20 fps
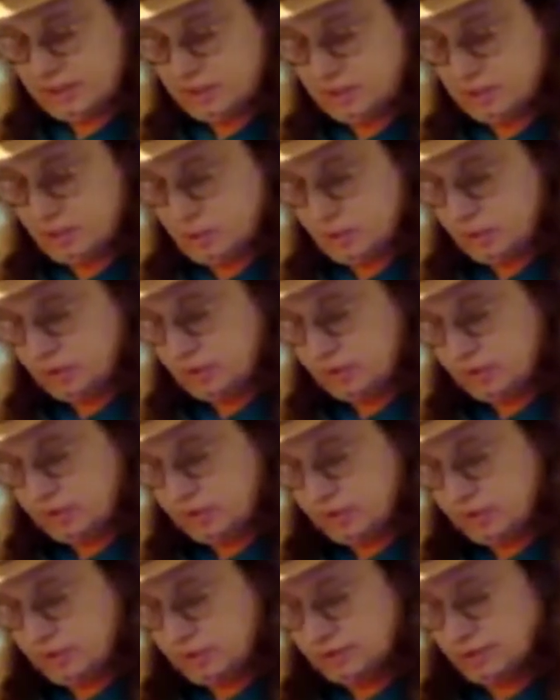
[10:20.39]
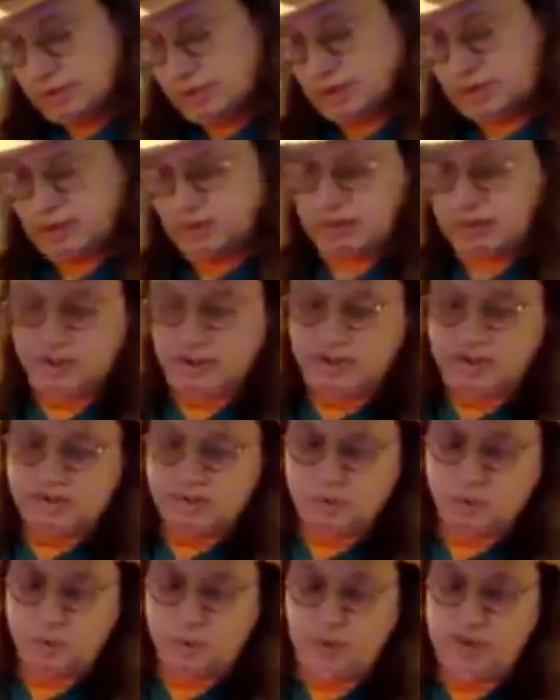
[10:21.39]
to all dissolve in there. You're going to have to
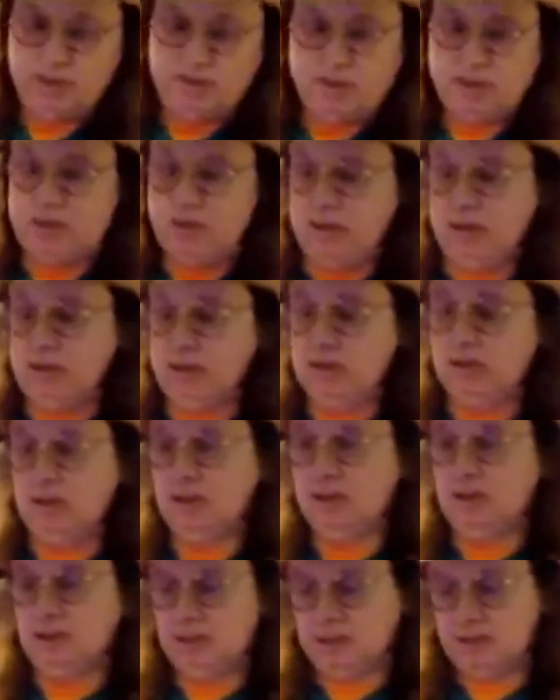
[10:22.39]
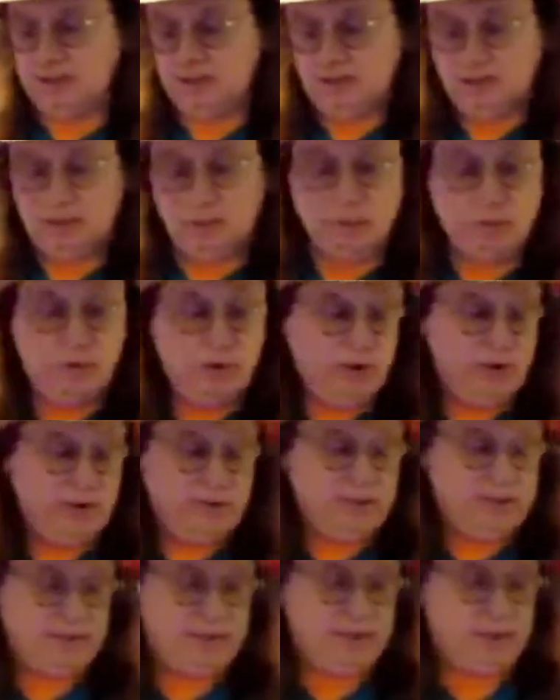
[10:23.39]
wait on the rye
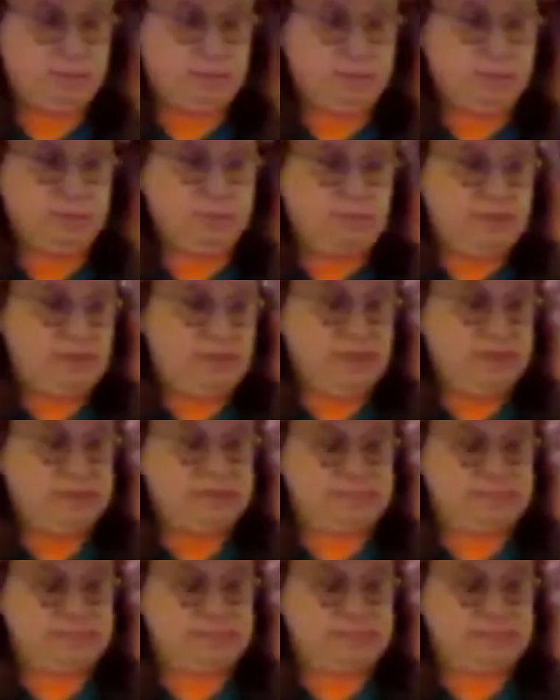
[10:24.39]
to help you with that.